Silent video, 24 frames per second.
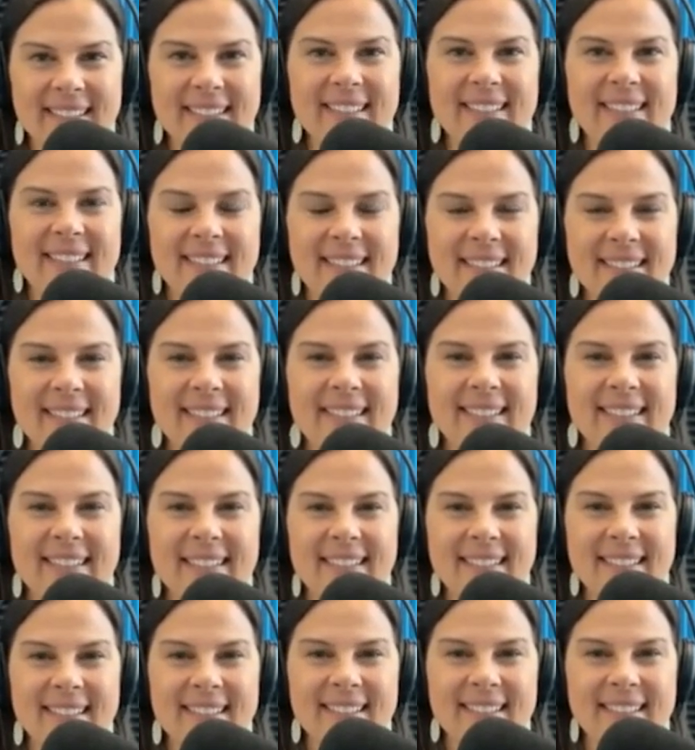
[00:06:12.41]

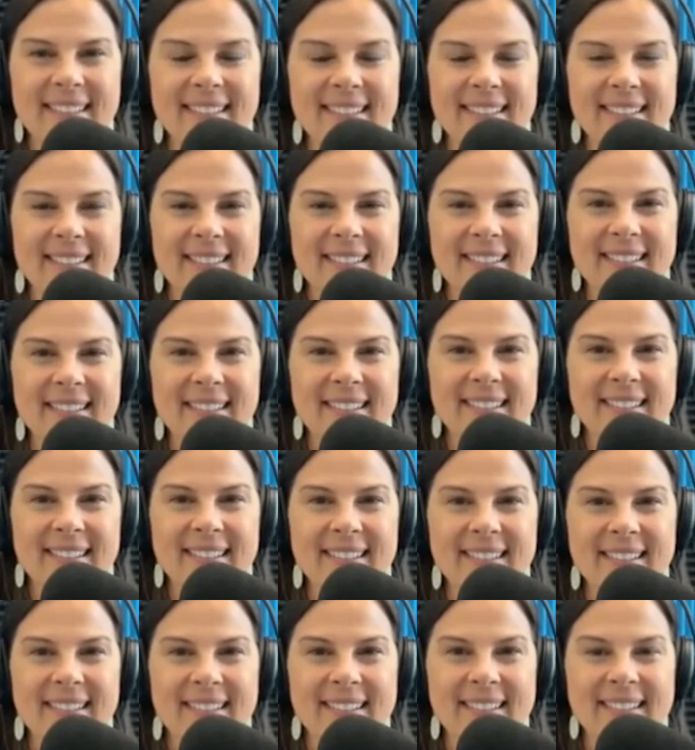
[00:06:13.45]

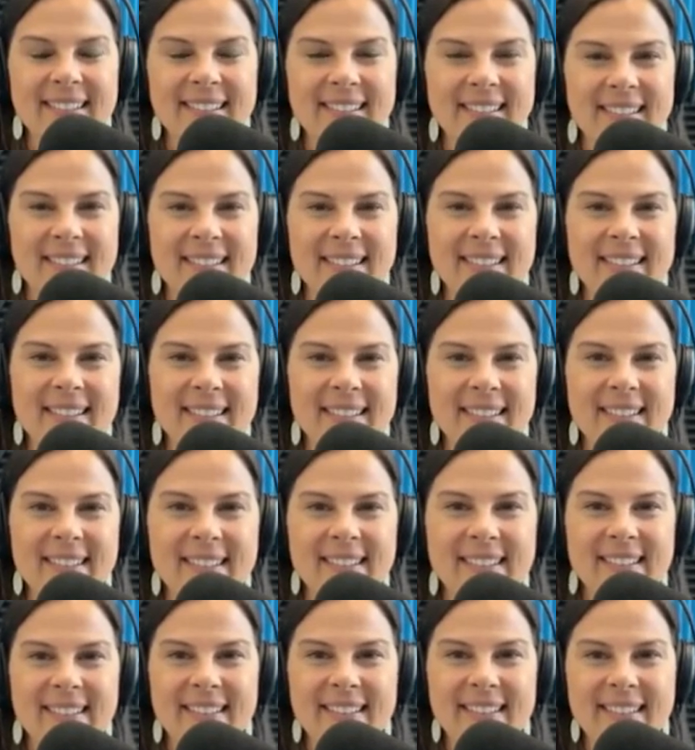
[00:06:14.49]

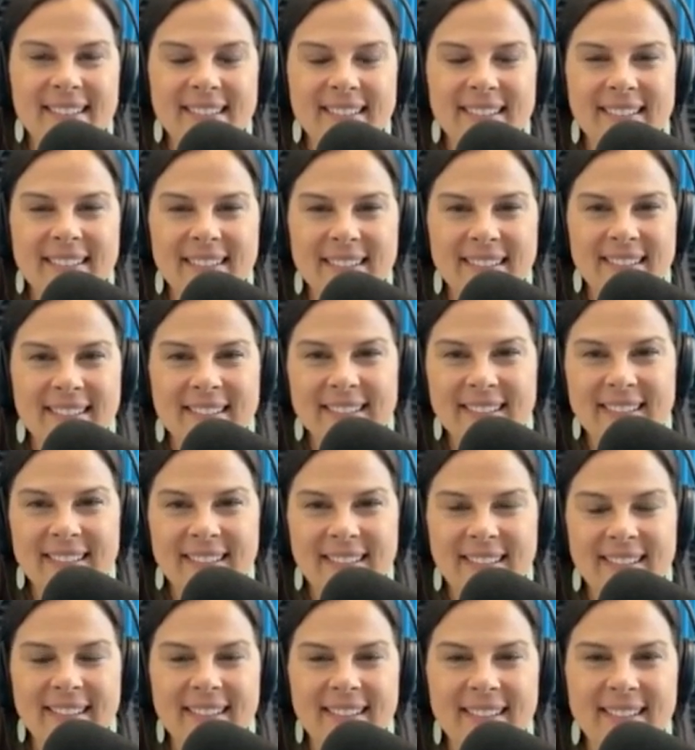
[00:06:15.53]

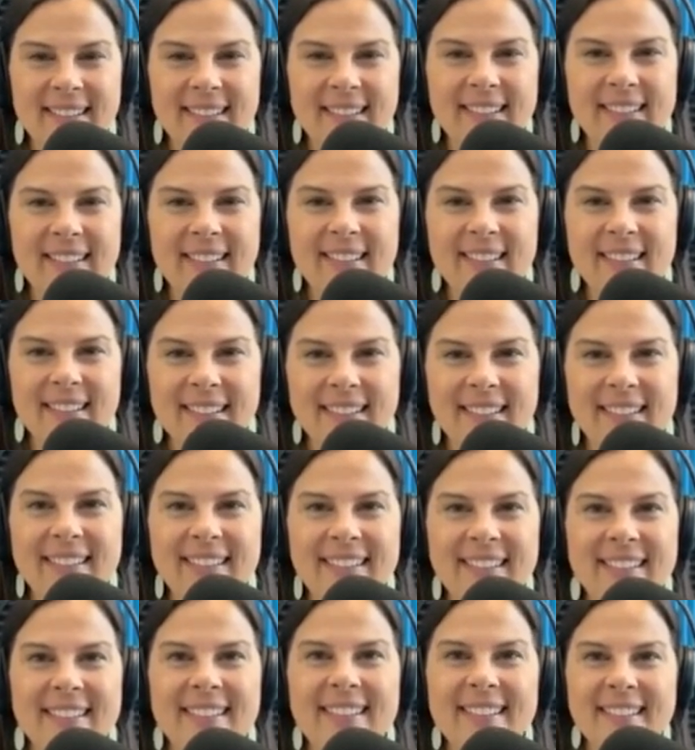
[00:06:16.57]

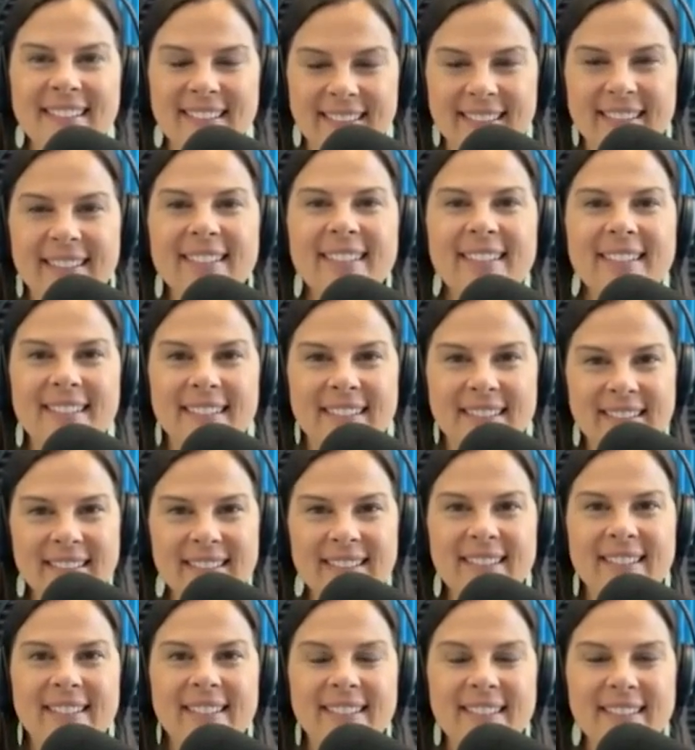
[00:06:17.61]

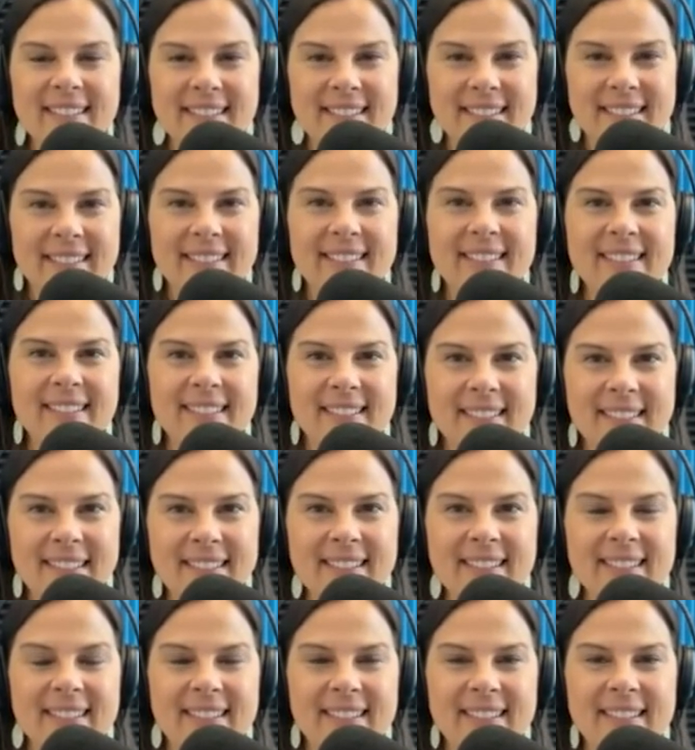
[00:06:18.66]

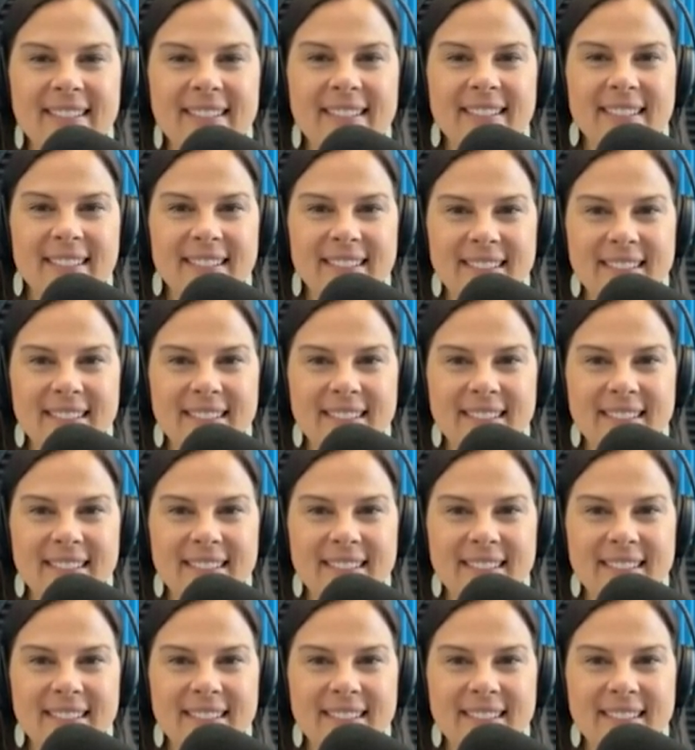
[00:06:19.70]
This person isn't speaking.